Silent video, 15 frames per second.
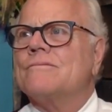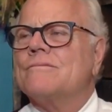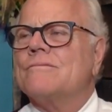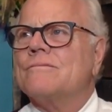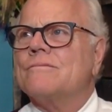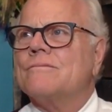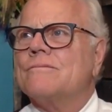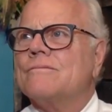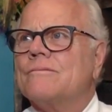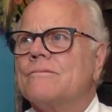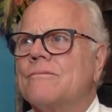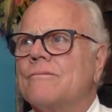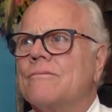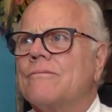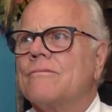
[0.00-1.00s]

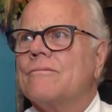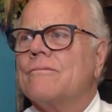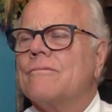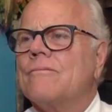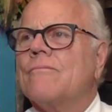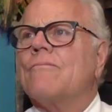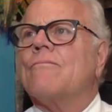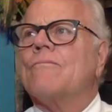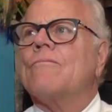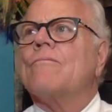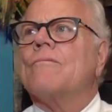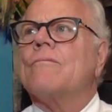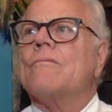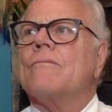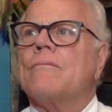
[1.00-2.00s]

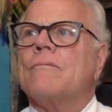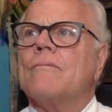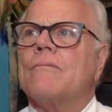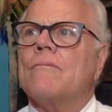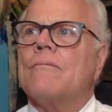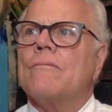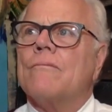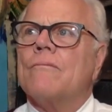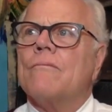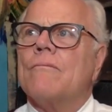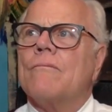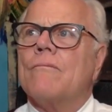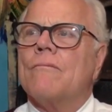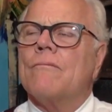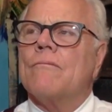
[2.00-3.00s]

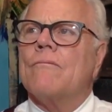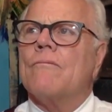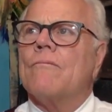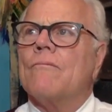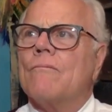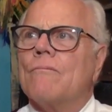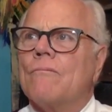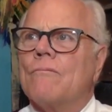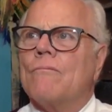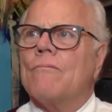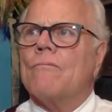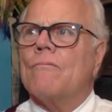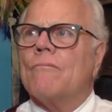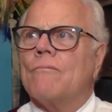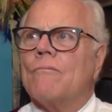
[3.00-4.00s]

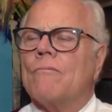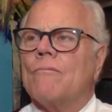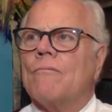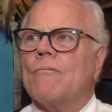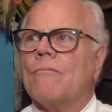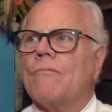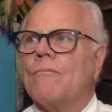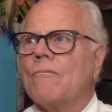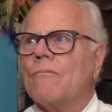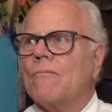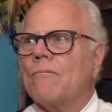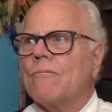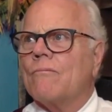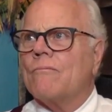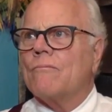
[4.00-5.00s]

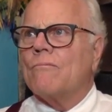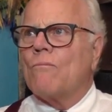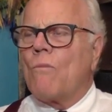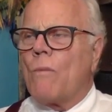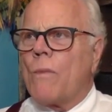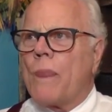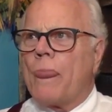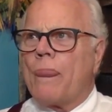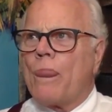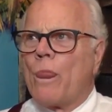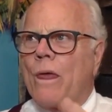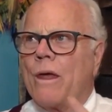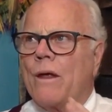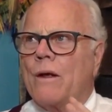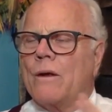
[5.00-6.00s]

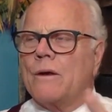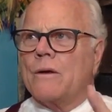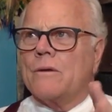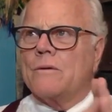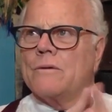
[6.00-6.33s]
This person isn't speaking.